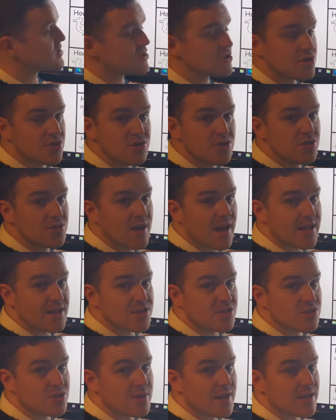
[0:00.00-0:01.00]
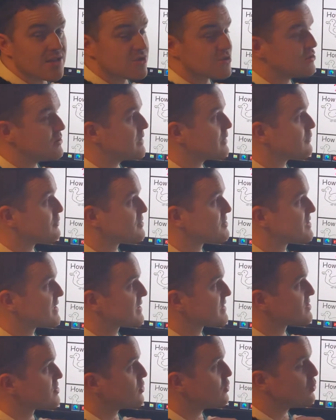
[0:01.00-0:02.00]
2 add 2 add 2 equals
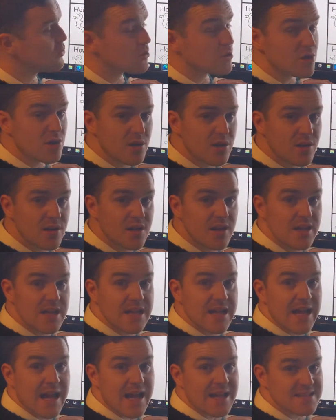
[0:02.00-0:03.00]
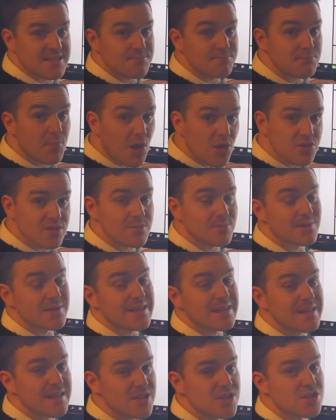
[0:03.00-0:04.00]
6. Or, as a
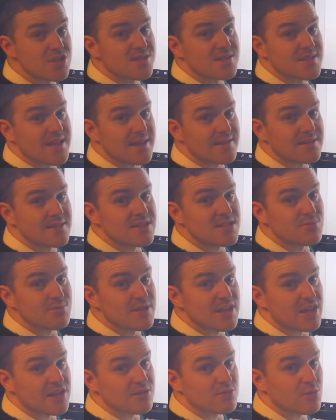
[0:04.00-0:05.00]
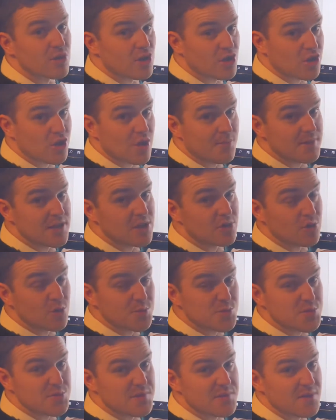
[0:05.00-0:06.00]
multiplication sentence, we need to work out how many groups
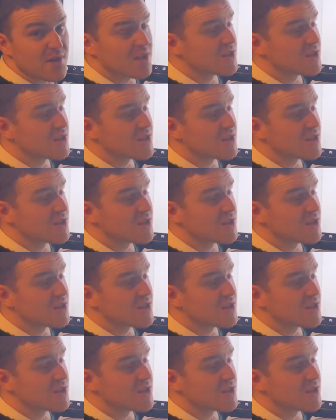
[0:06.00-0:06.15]
we've got.